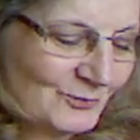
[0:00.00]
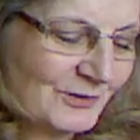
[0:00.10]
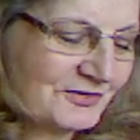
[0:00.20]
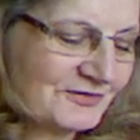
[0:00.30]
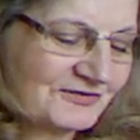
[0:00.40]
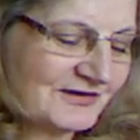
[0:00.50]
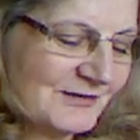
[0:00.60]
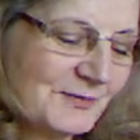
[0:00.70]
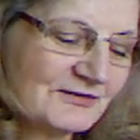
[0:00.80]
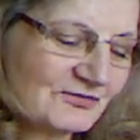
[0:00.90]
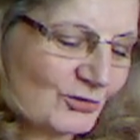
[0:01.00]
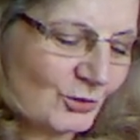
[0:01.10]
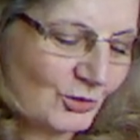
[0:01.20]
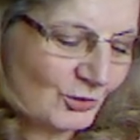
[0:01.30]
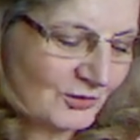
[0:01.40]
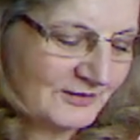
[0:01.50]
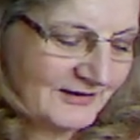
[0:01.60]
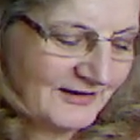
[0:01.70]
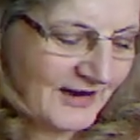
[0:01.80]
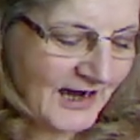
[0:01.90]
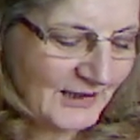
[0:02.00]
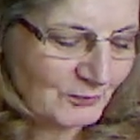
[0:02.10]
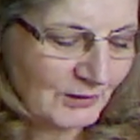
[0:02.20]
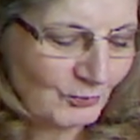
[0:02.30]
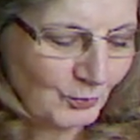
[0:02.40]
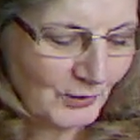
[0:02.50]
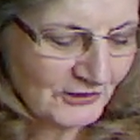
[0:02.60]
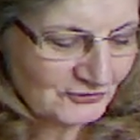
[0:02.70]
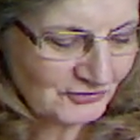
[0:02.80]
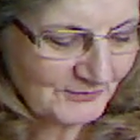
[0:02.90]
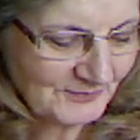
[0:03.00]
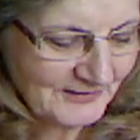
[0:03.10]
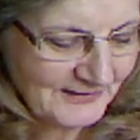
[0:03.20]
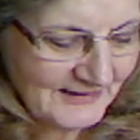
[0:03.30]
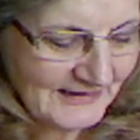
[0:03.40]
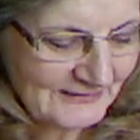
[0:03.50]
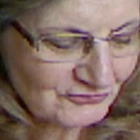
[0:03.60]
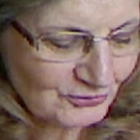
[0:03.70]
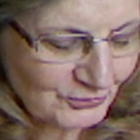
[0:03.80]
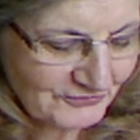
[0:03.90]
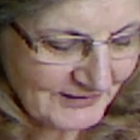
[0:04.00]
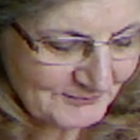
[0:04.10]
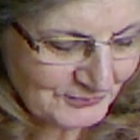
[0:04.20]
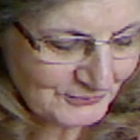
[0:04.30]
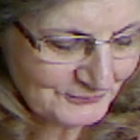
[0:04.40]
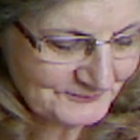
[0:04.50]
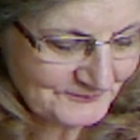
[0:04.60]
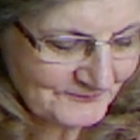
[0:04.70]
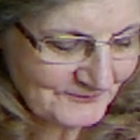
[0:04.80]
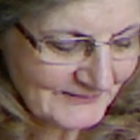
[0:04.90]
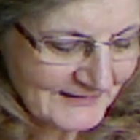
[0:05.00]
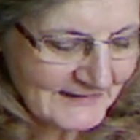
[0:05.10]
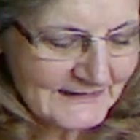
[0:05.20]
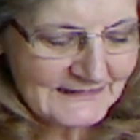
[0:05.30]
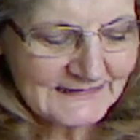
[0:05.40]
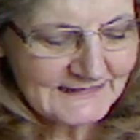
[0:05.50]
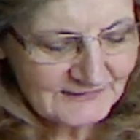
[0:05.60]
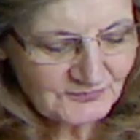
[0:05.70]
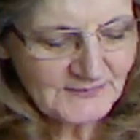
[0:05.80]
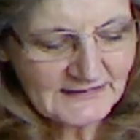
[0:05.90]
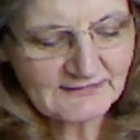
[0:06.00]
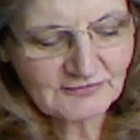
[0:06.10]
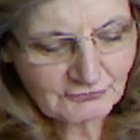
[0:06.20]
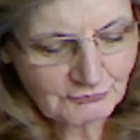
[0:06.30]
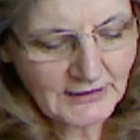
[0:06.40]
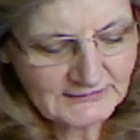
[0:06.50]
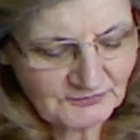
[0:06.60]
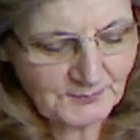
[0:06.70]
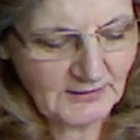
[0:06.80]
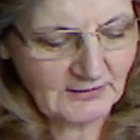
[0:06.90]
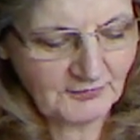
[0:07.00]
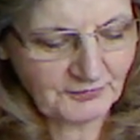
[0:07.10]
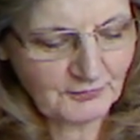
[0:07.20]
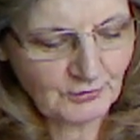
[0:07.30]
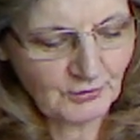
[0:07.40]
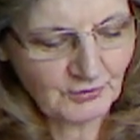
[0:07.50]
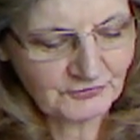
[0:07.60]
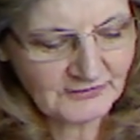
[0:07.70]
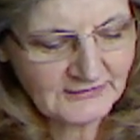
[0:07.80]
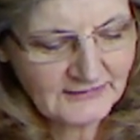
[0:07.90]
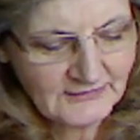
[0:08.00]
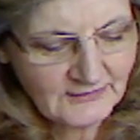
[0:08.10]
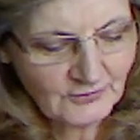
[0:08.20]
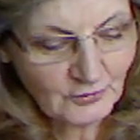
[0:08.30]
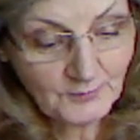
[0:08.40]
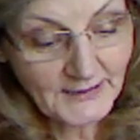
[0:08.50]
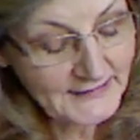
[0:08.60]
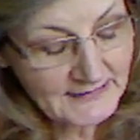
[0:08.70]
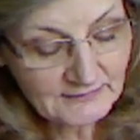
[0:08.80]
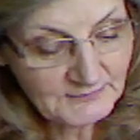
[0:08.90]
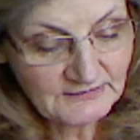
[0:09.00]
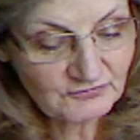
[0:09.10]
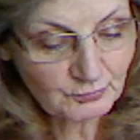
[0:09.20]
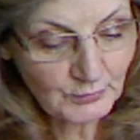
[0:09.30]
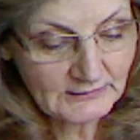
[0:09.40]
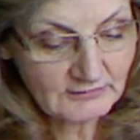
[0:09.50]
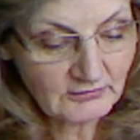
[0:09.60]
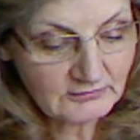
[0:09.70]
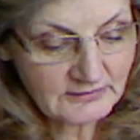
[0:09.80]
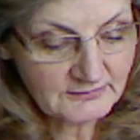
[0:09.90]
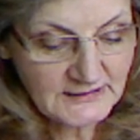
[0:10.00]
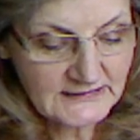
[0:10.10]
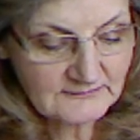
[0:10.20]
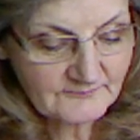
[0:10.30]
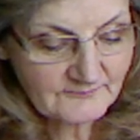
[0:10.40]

With deepest awe, I will worship at your temple. Lead me in the right path, O God, or my enemies will conquer me.